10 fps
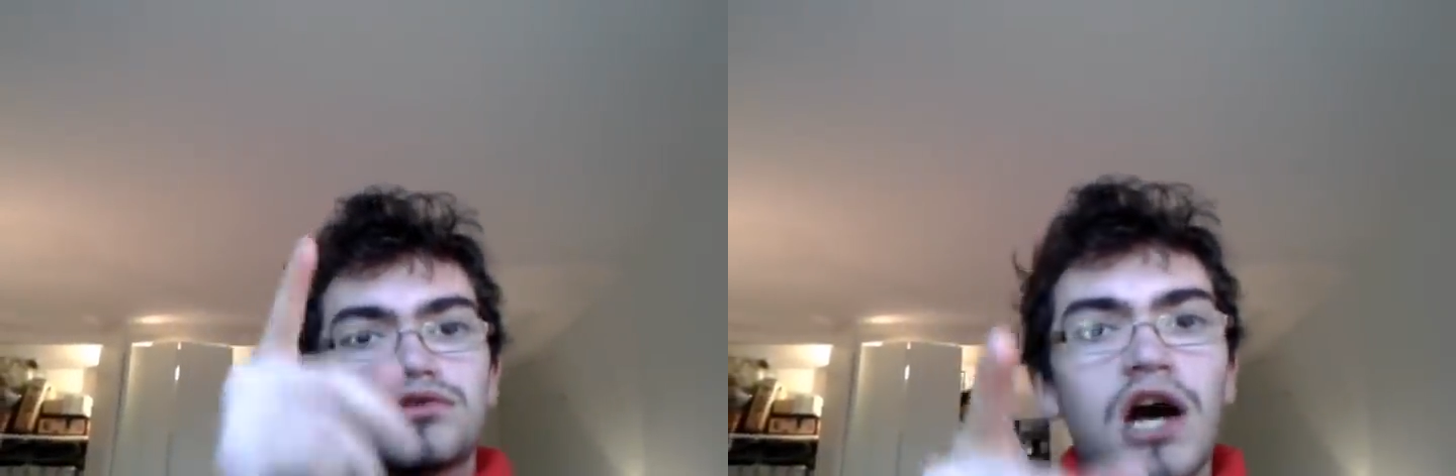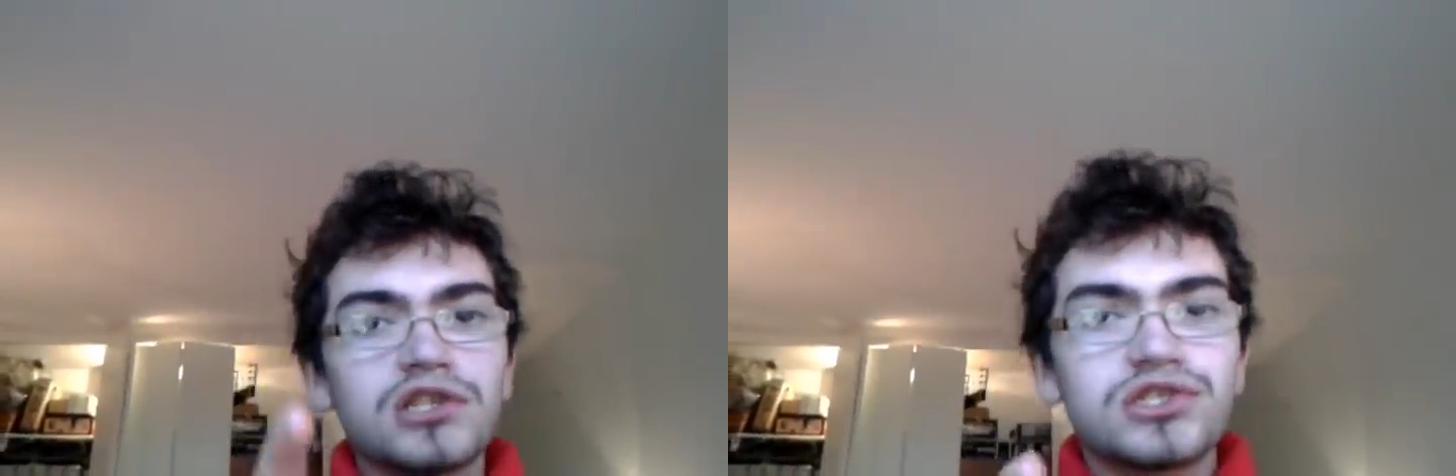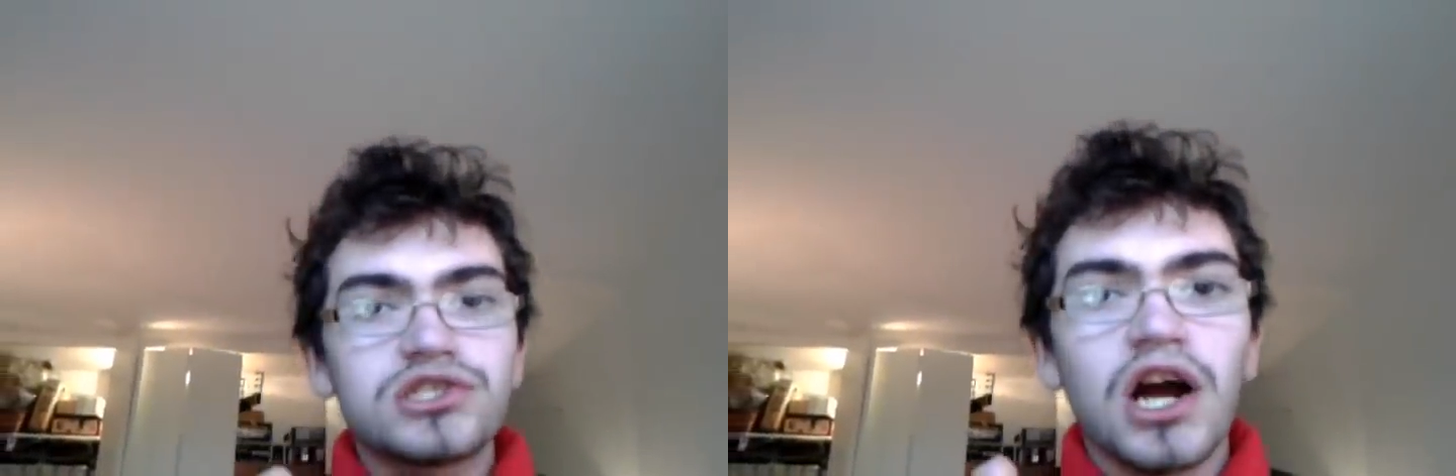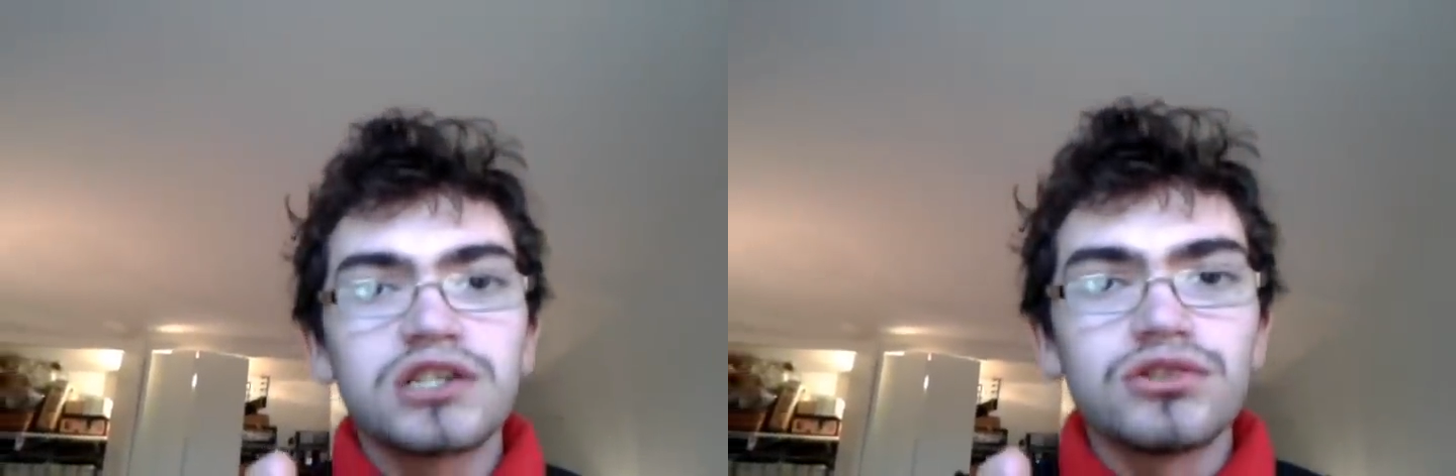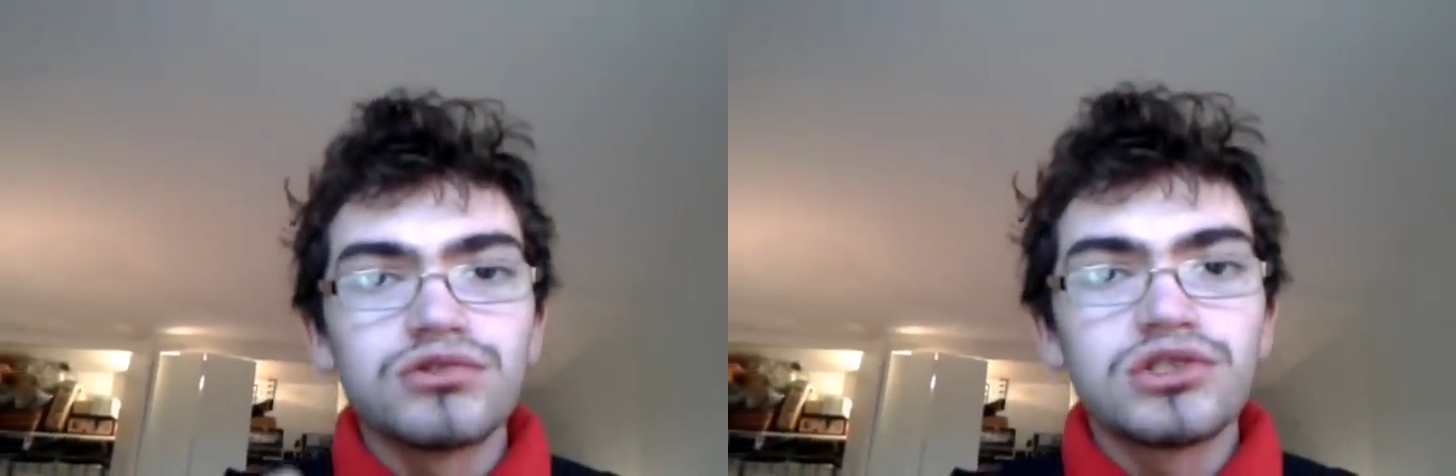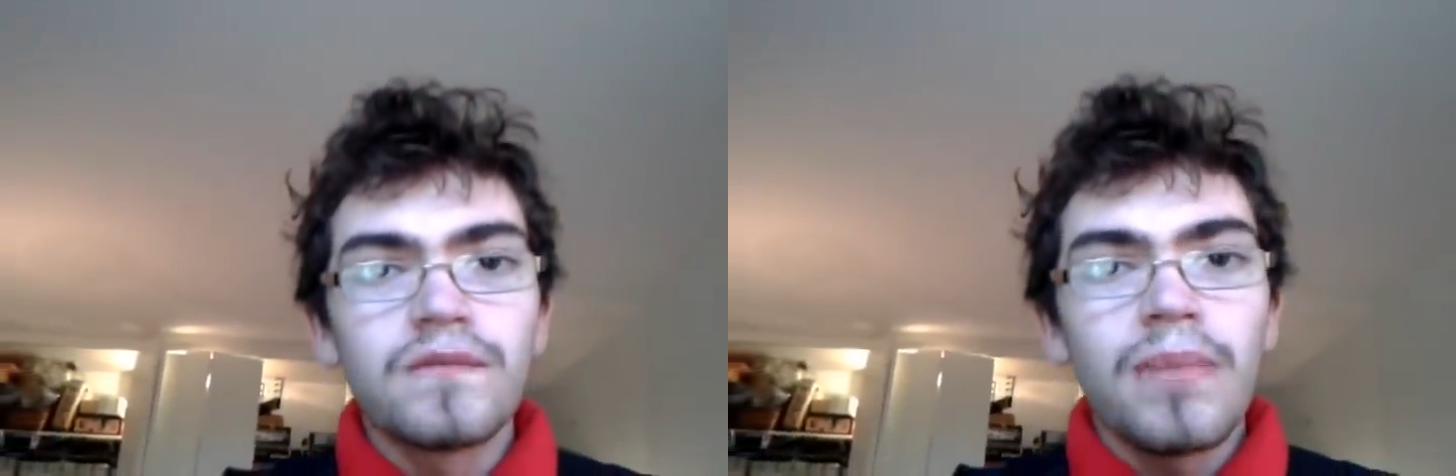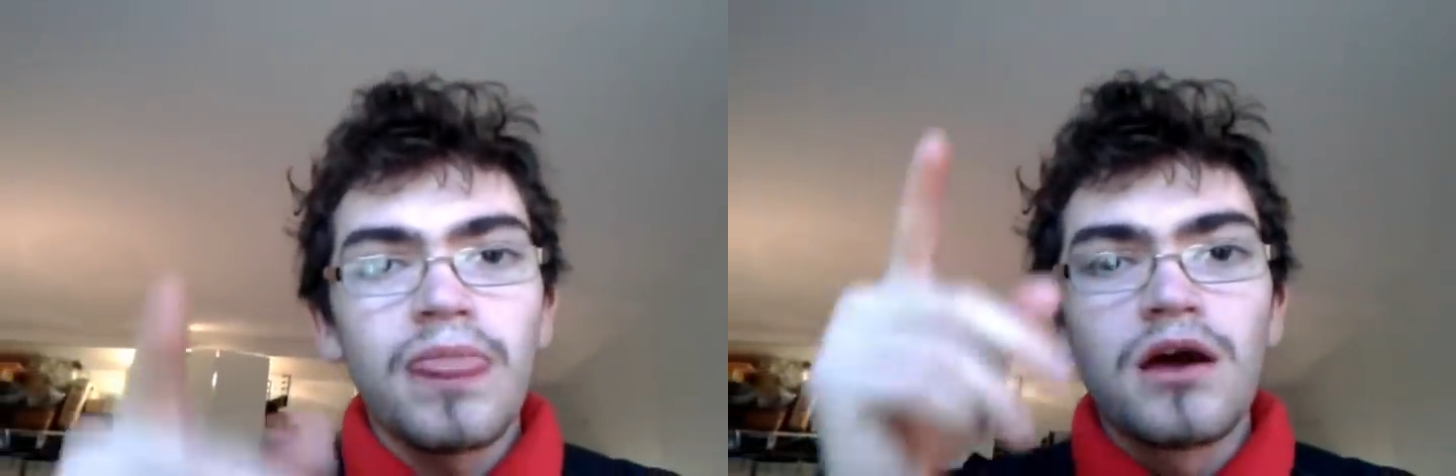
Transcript: Josh Saunders,